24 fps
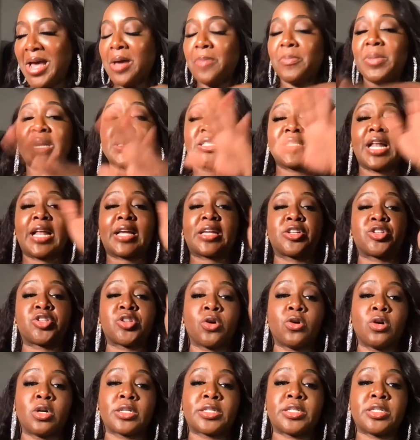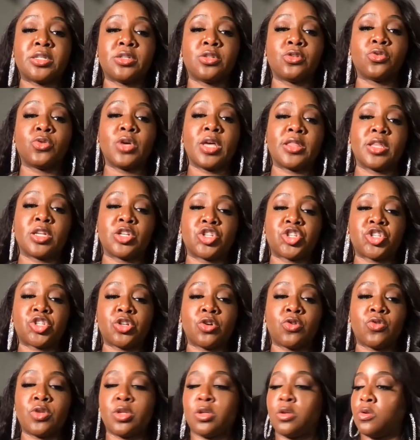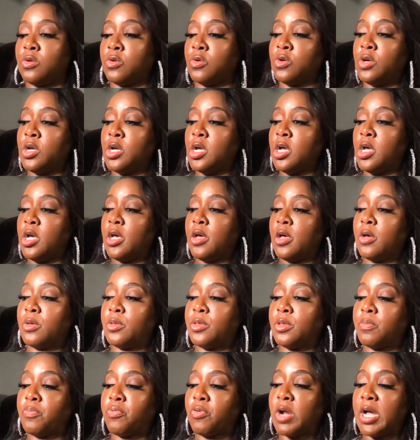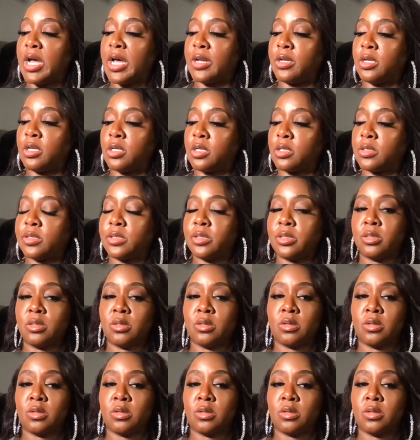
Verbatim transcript: because then I can talk to you and then show you the product